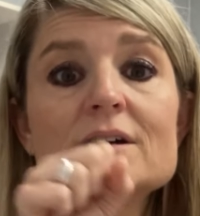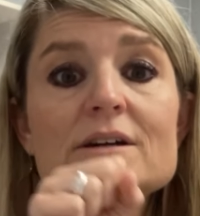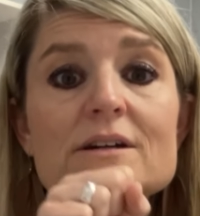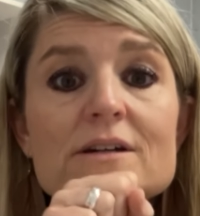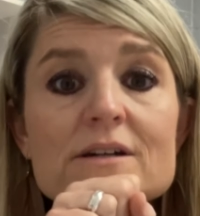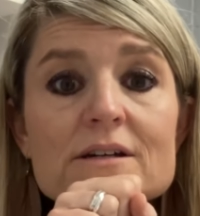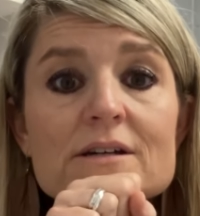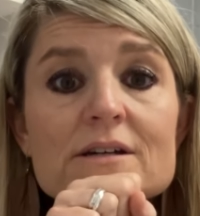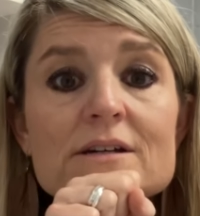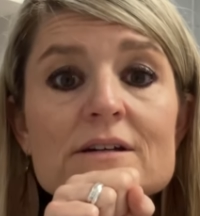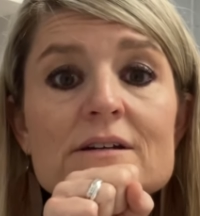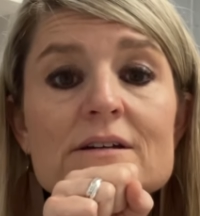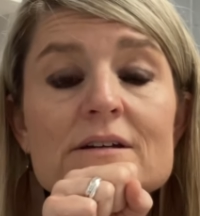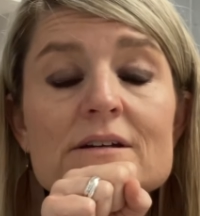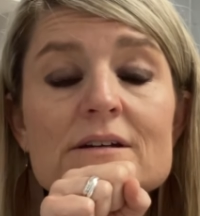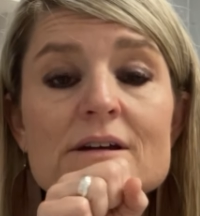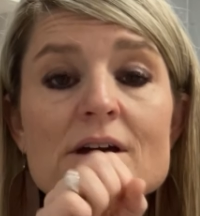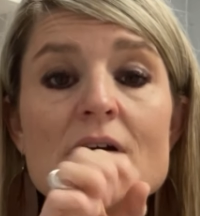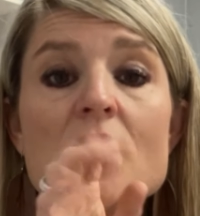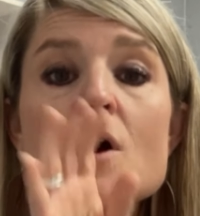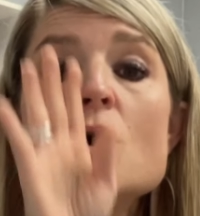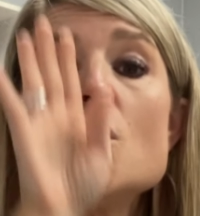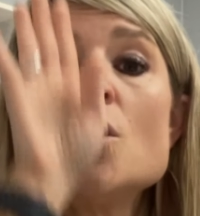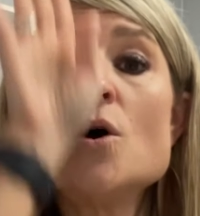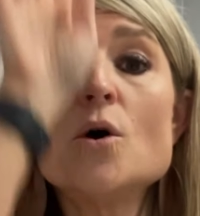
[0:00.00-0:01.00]
K,
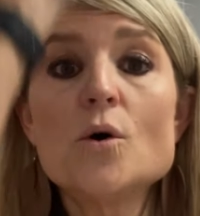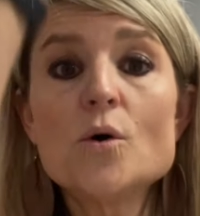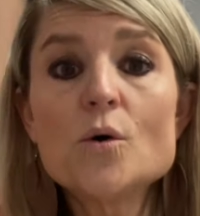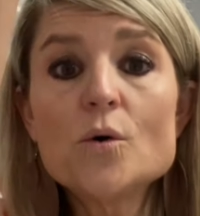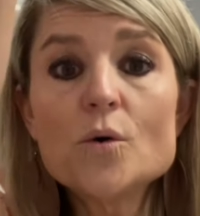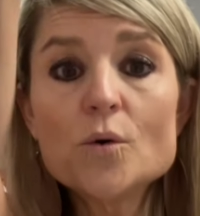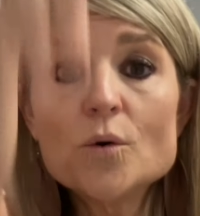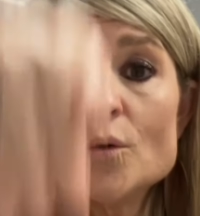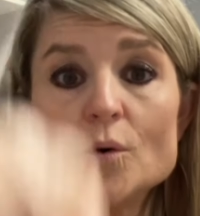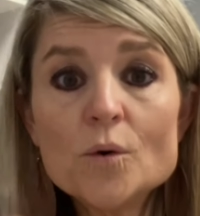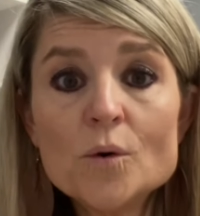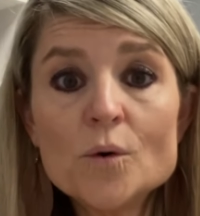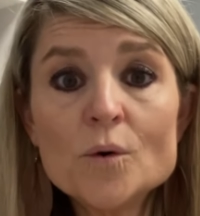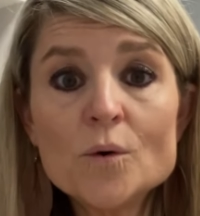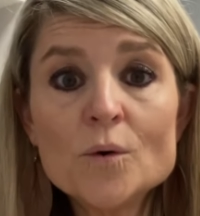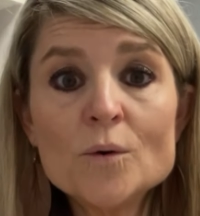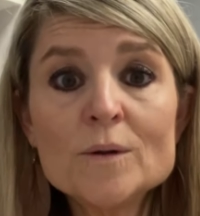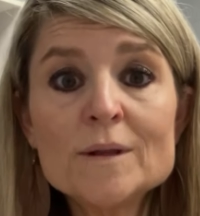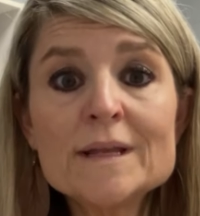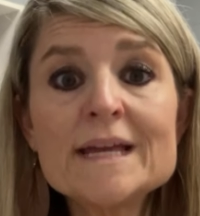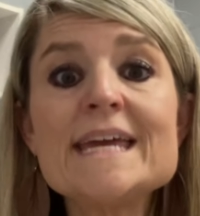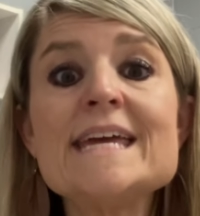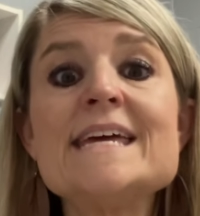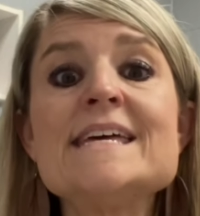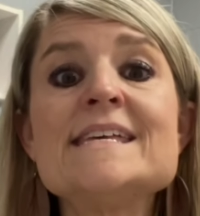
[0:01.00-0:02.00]

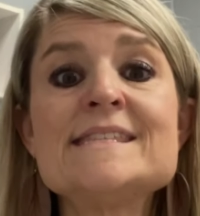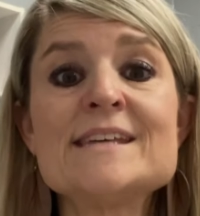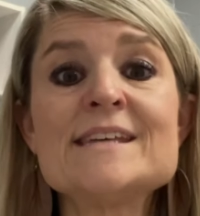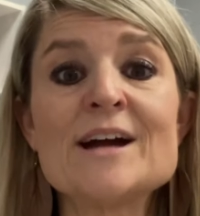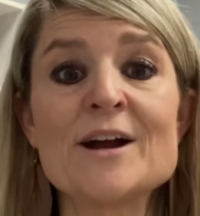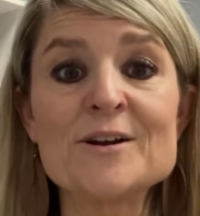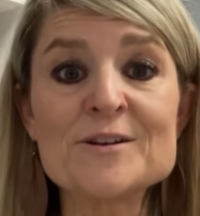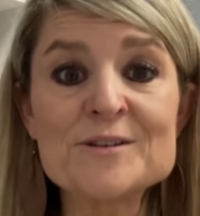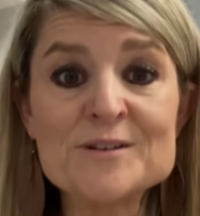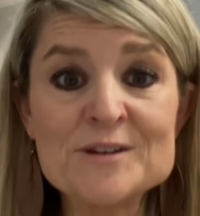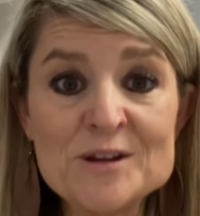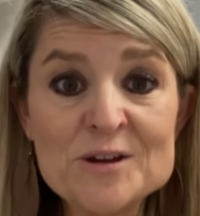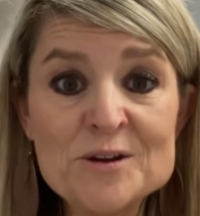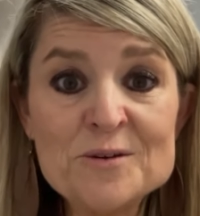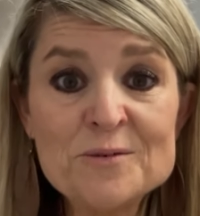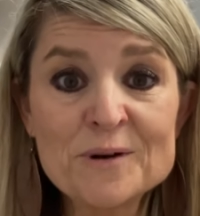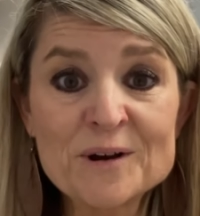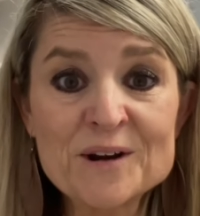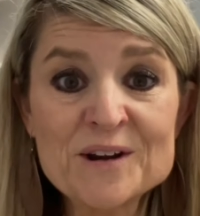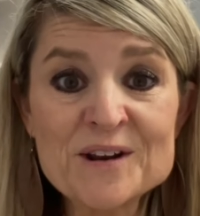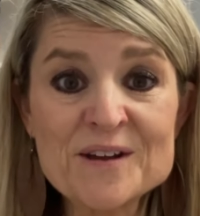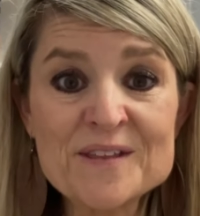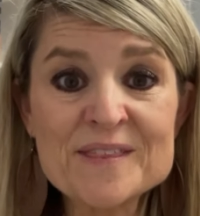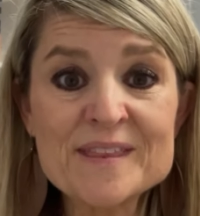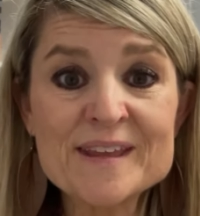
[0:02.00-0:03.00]
ol is our new
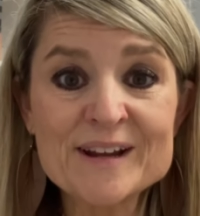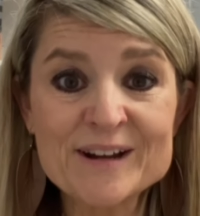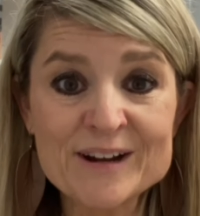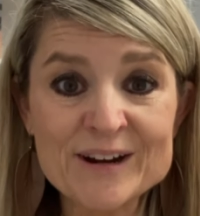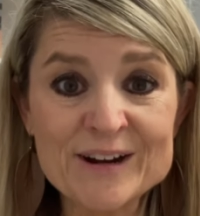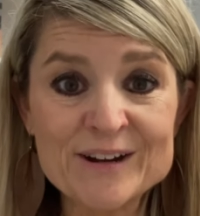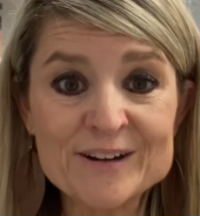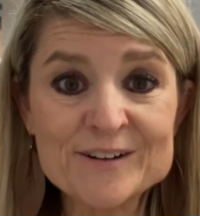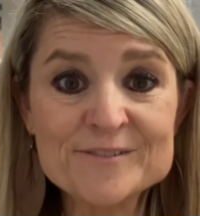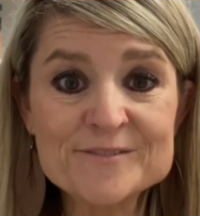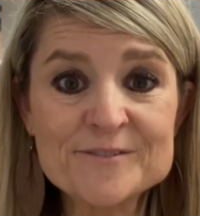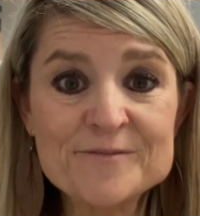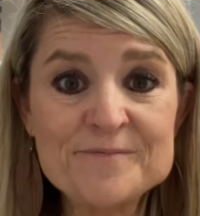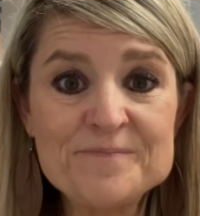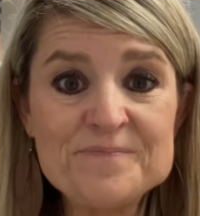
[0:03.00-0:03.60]
word on the curve.